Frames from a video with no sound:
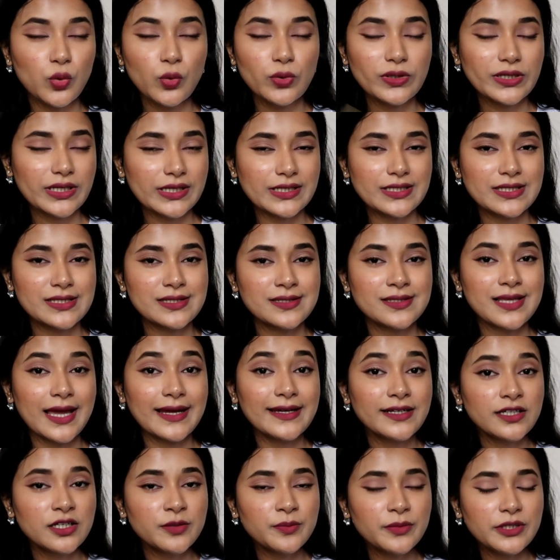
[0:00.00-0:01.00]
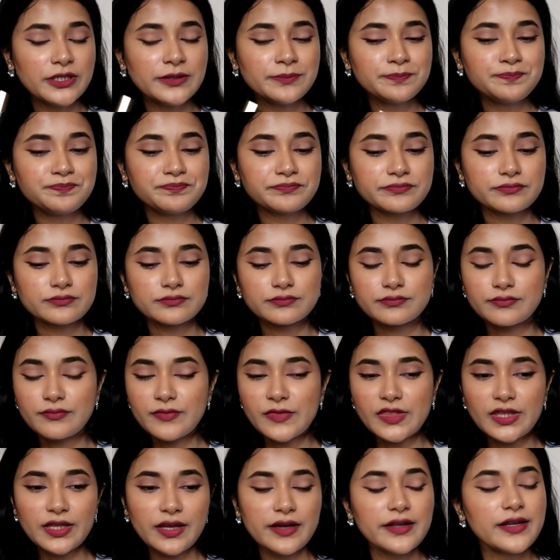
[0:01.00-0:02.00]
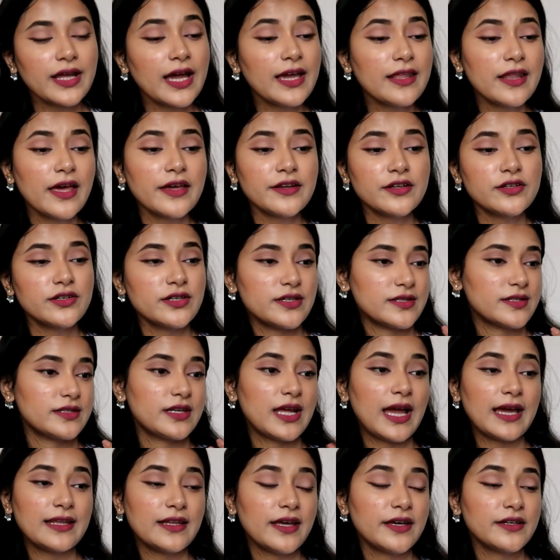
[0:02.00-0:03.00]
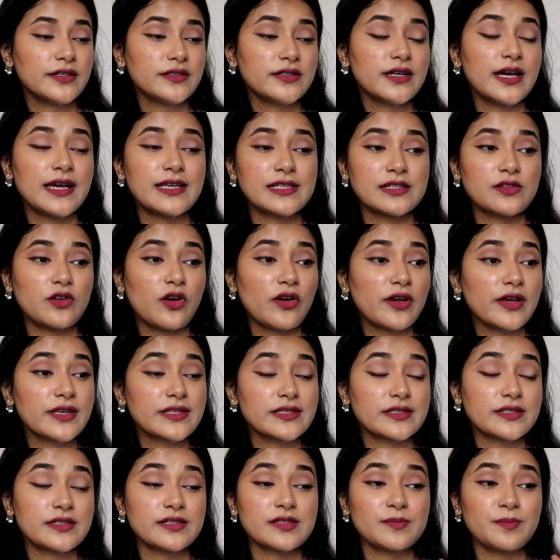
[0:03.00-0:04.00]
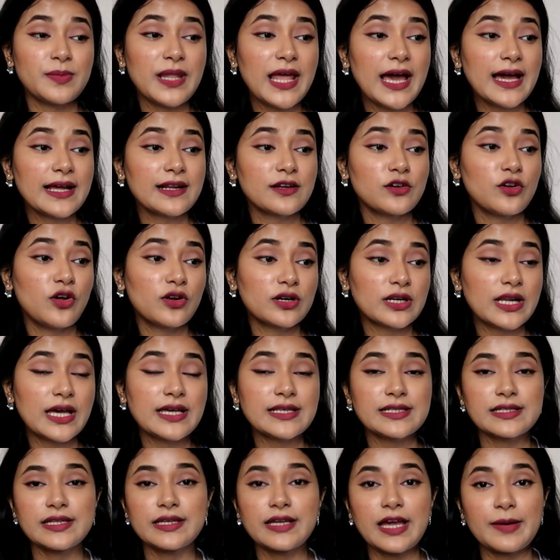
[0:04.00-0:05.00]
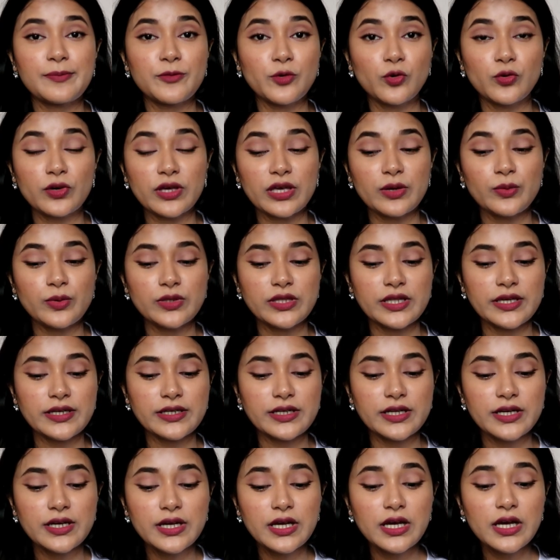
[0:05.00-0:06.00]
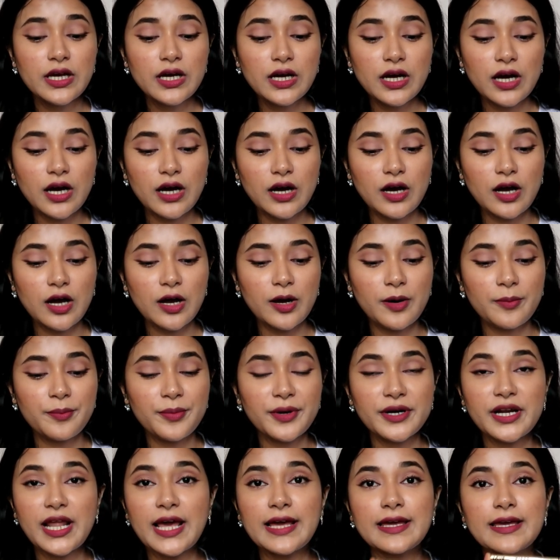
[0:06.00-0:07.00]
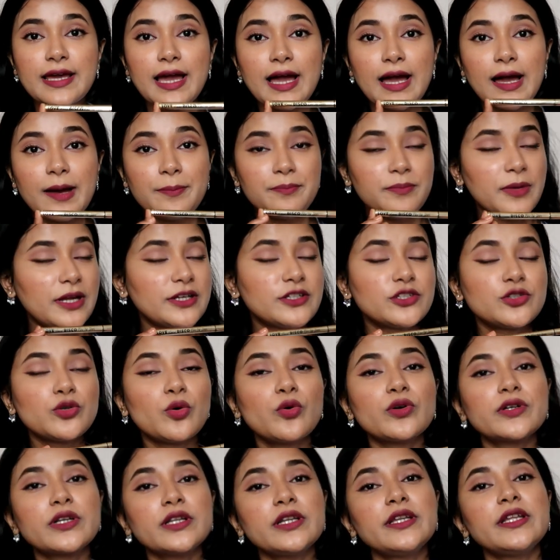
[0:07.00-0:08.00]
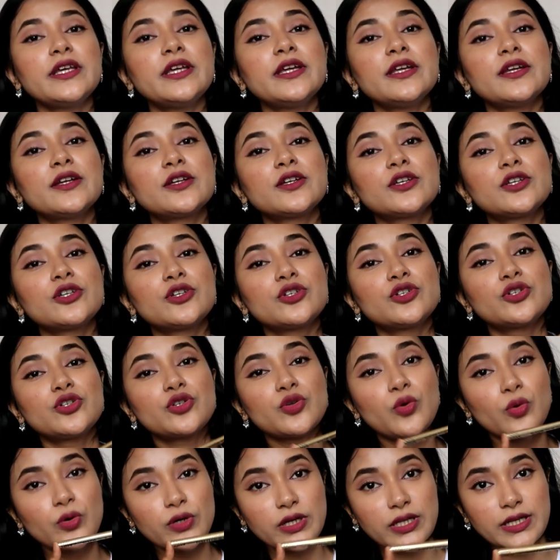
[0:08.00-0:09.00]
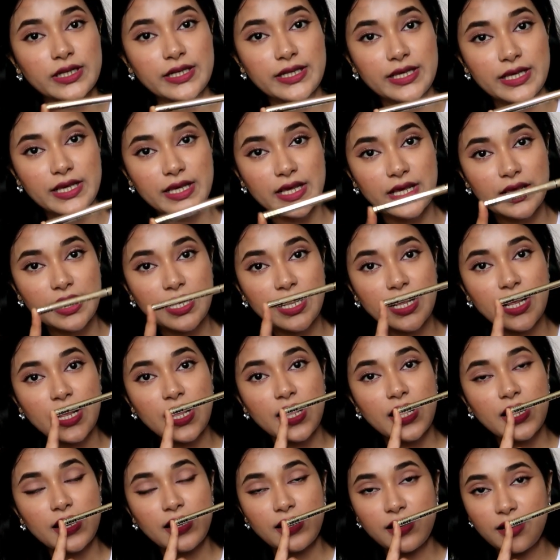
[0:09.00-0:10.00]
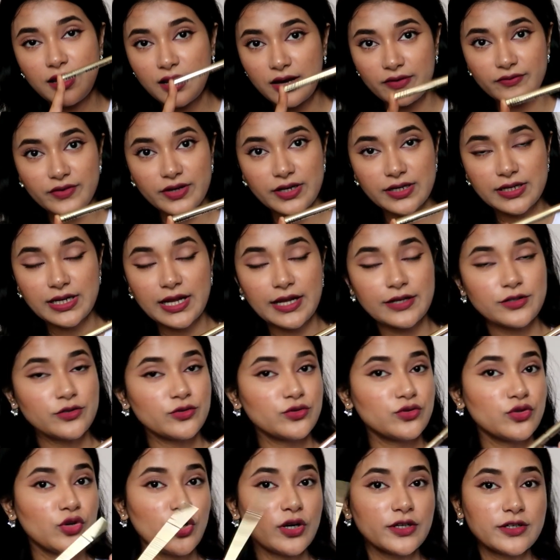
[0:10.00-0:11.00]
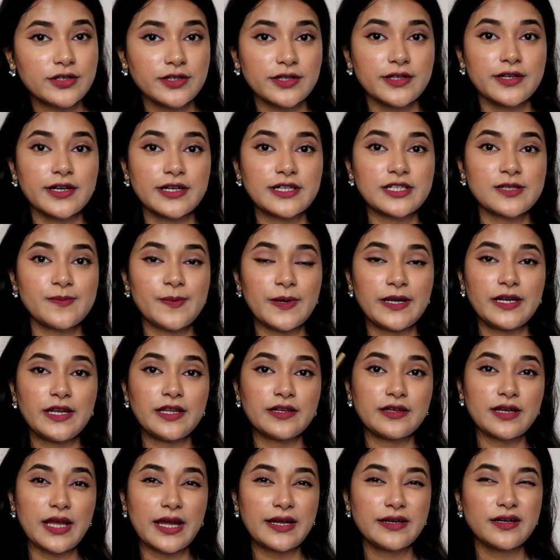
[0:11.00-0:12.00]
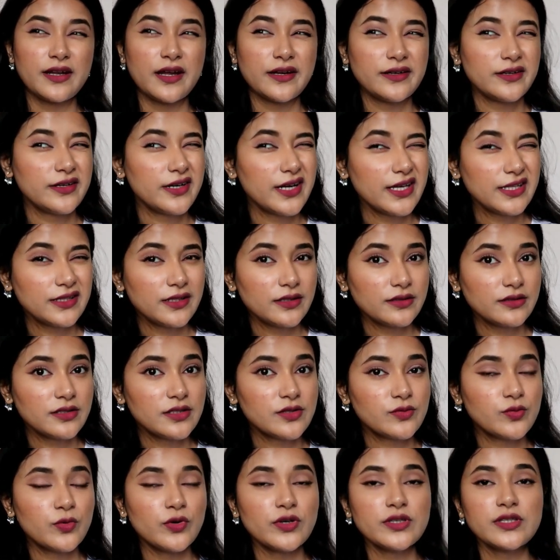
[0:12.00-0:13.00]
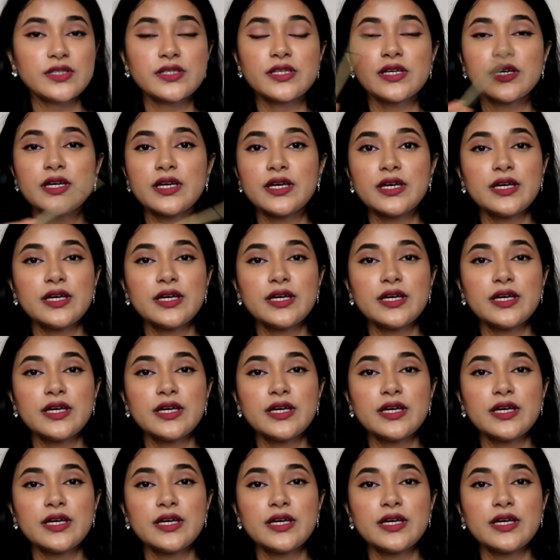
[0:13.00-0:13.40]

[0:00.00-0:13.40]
don't excite me. An eyeliner is an eyeliner. As long as it is black, long lasting, I'm okay with it. But I totally love it. I do not regret spending $900, I think this was.